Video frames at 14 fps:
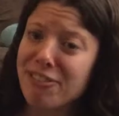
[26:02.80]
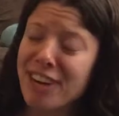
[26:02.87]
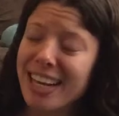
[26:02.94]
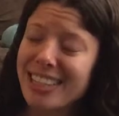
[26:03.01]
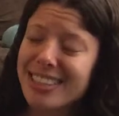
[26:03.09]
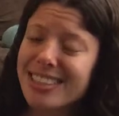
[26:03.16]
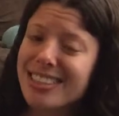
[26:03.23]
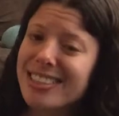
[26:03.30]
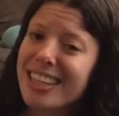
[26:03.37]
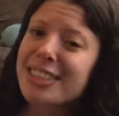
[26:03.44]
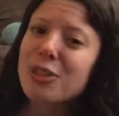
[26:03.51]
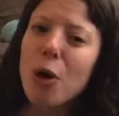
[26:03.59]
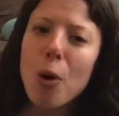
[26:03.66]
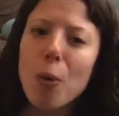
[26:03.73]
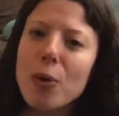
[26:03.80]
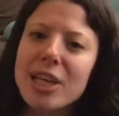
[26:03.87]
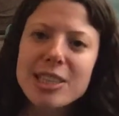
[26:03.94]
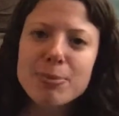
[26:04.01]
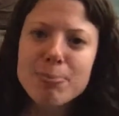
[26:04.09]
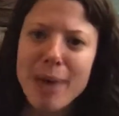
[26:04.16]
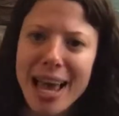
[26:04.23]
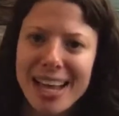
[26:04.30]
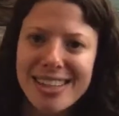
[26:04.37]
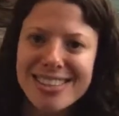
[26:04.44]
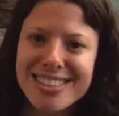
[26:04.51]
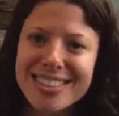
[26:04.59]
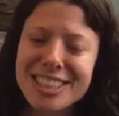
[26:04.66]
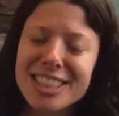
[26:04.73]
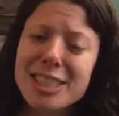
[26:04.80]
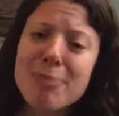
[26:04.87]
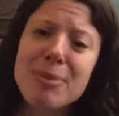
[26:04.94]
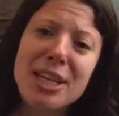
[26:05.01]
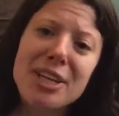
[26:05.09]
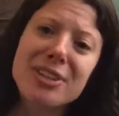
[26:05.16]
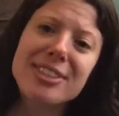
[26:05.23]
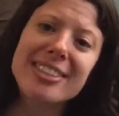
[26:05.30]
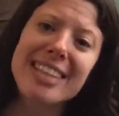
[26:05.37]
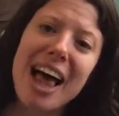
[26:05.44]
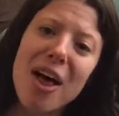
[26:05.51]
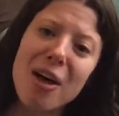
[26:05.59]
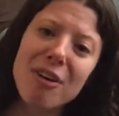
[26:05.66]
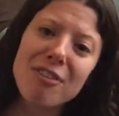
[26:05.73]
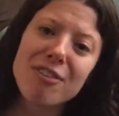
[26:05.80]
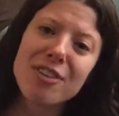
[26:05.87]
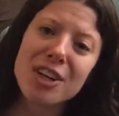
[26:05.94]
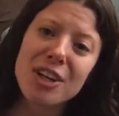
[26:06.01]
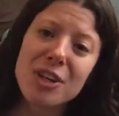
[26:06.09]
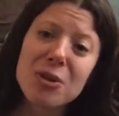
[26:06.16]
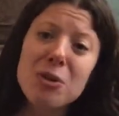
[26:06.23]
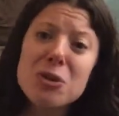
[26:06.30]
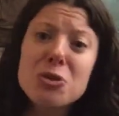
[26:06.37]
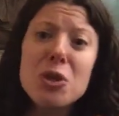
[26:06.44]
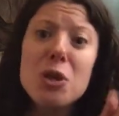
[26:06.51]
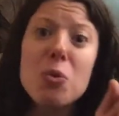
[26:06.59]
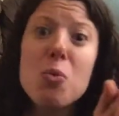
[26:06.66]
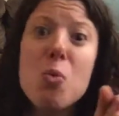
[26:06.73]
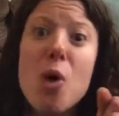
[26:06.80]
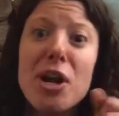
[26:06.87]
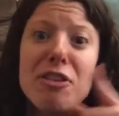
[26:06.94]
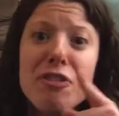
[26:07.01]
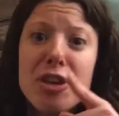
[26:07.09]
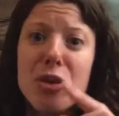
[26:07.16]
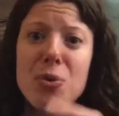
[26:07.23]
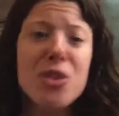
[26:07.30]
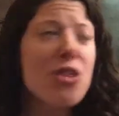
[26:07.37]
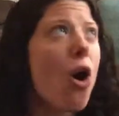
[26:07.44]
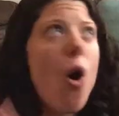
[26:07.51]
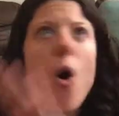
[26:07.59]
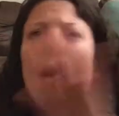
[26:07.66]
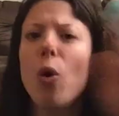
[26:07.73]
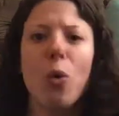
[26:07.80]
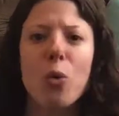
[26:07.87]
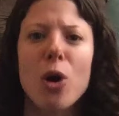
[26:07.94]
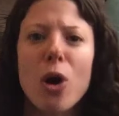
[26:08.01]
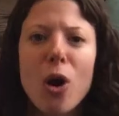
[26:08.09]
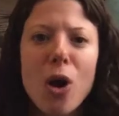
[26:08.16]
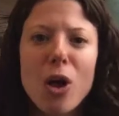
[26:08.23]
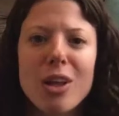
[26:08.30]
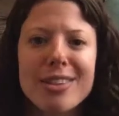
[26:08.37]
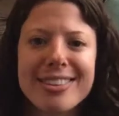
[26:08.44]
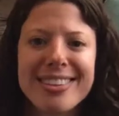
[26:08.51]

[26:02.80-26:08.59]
friends, it's always best just to be yourself. And there's only one of you in the whole world.